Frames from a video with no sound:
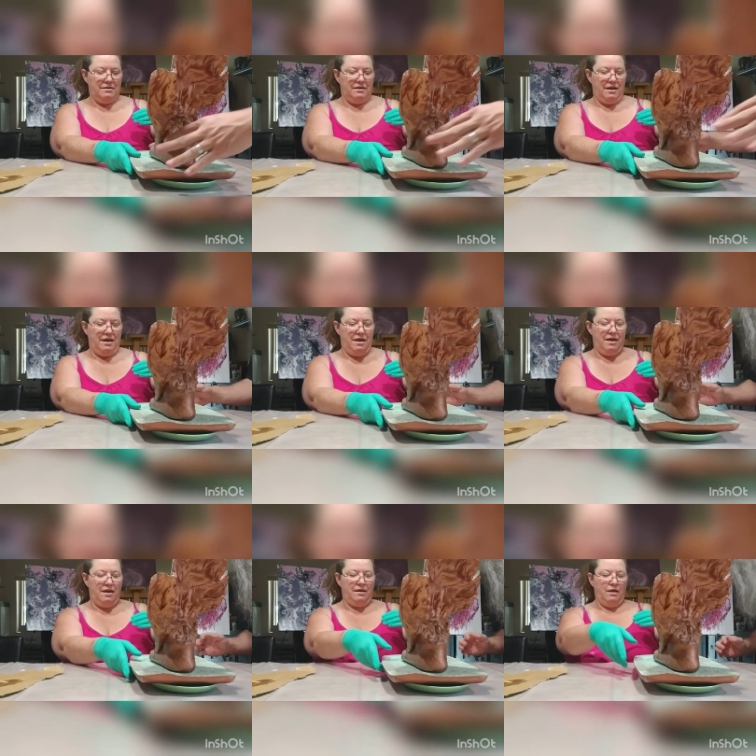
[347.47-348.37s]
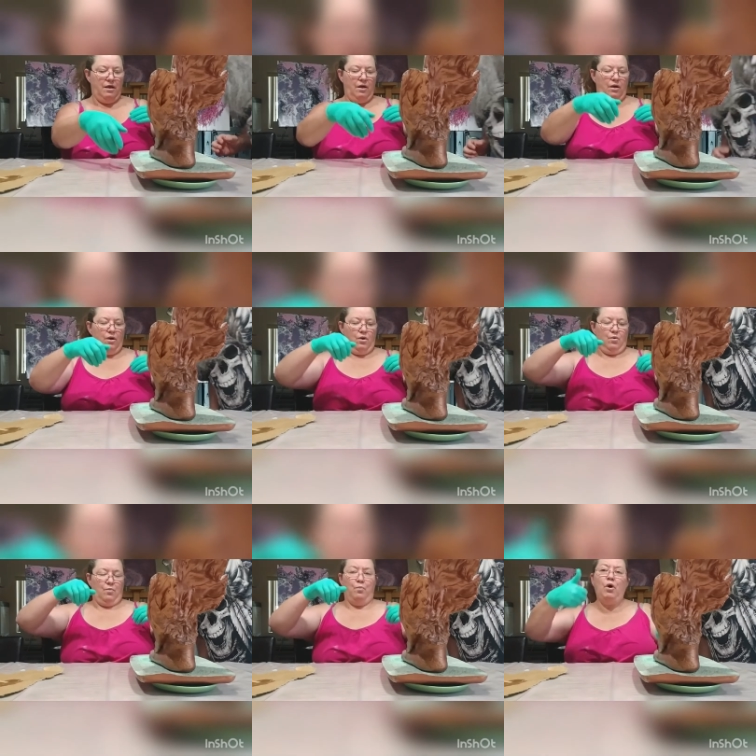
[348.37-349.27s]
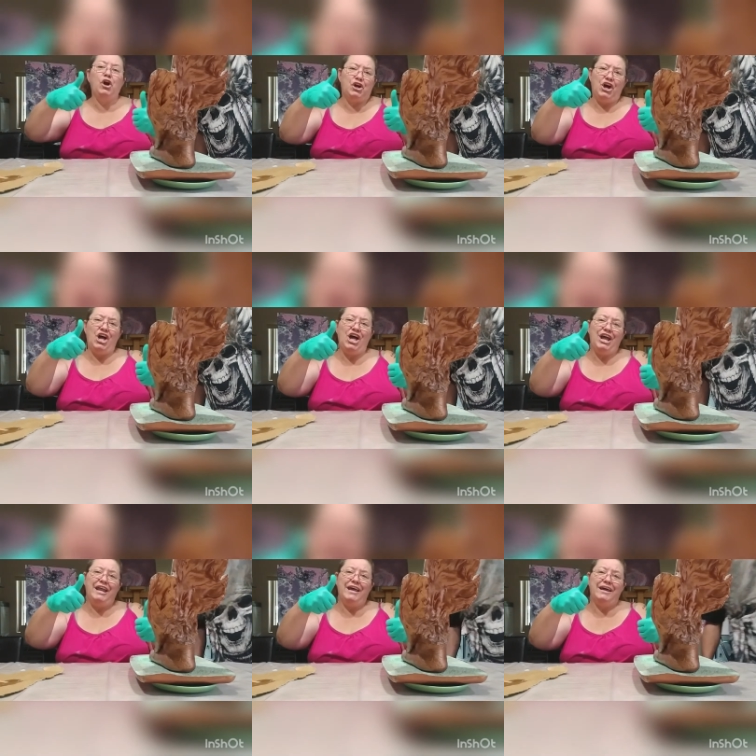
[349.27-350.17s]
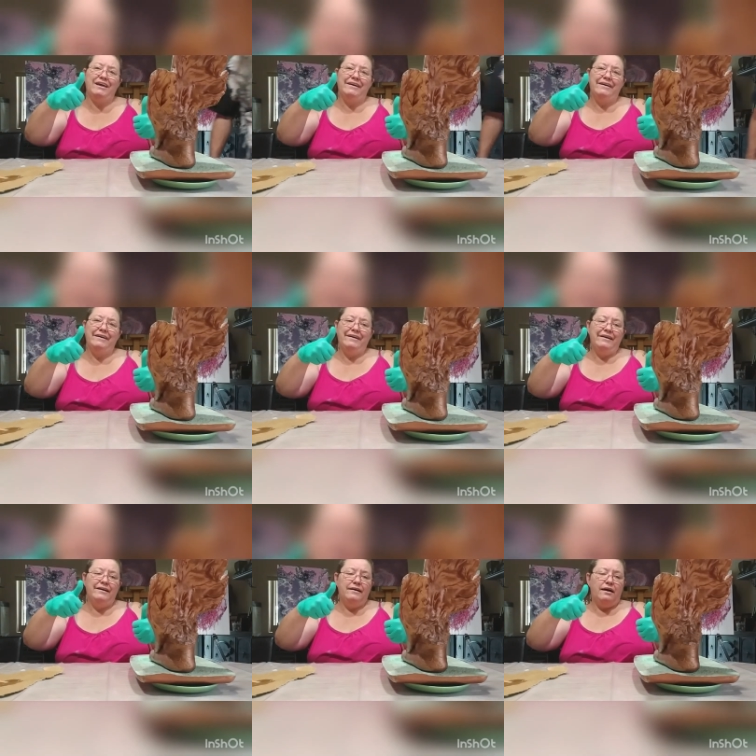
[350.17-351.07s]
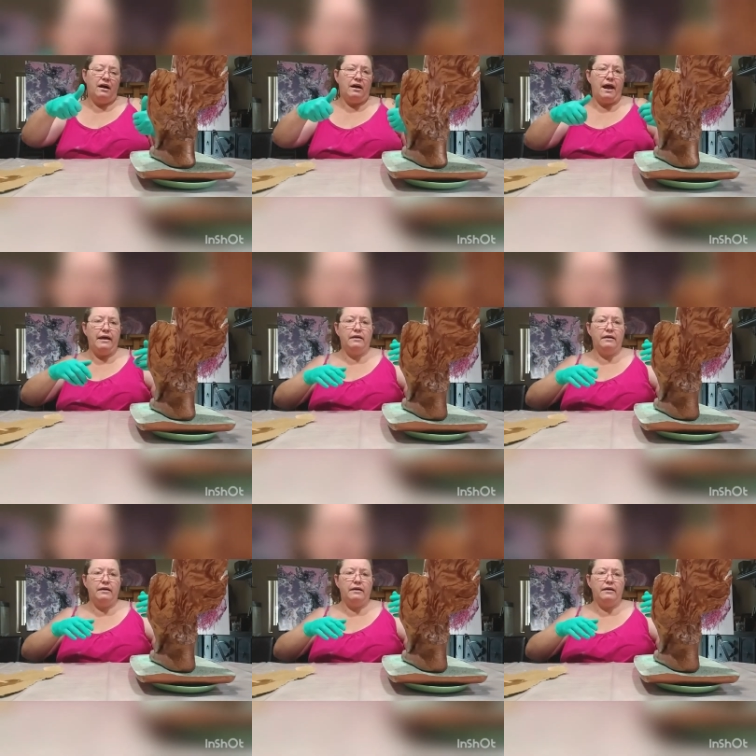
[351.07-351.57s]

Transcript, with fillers: And we're good. All right,